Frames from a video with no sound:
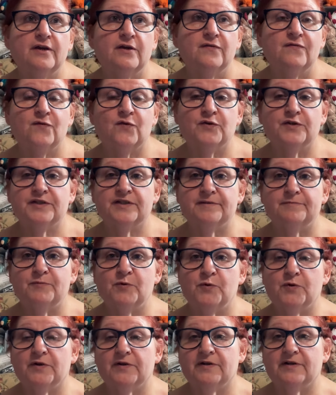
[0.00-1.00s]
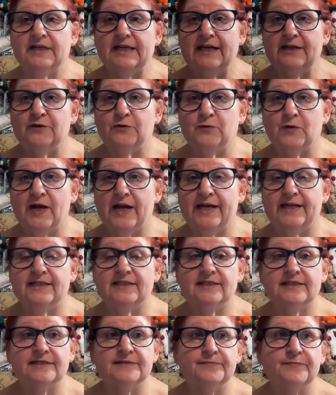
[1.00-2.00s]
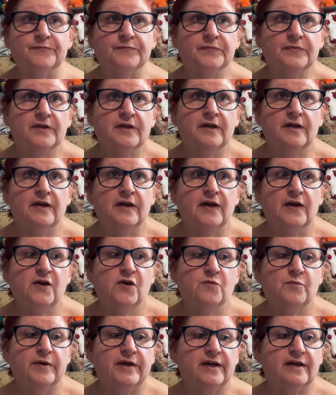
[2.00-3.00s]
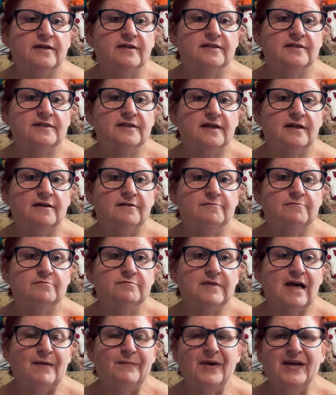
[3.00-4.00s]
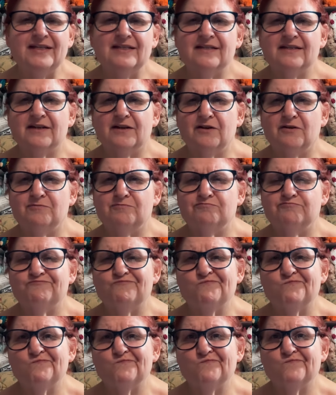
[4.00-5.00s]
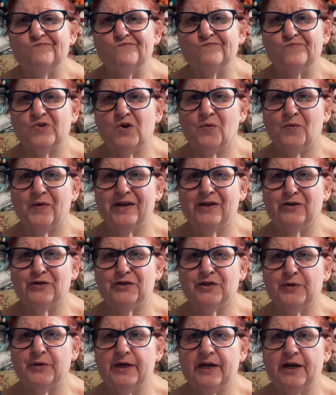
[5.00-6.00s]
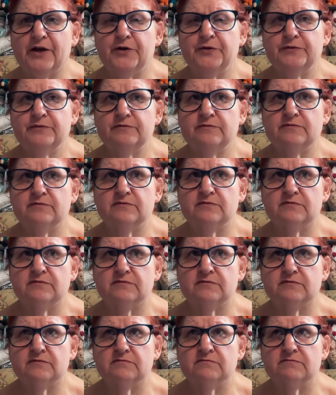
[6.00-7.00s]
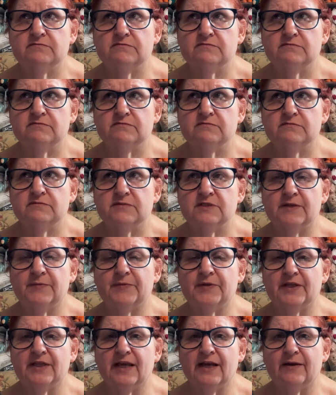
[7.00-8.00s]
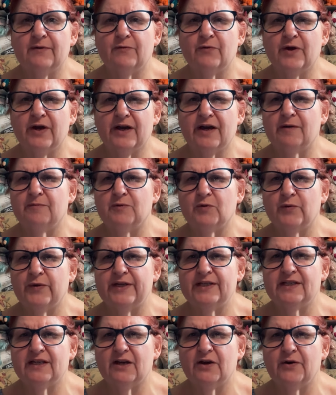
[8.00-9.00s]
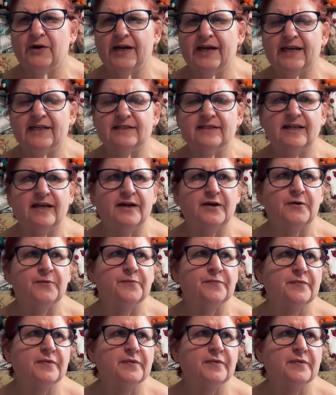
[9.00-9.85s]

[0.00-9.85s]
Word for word: for some more yellow rice because um, I made some a week or so ago. Something uh, a couple of weeks ago, I guess now.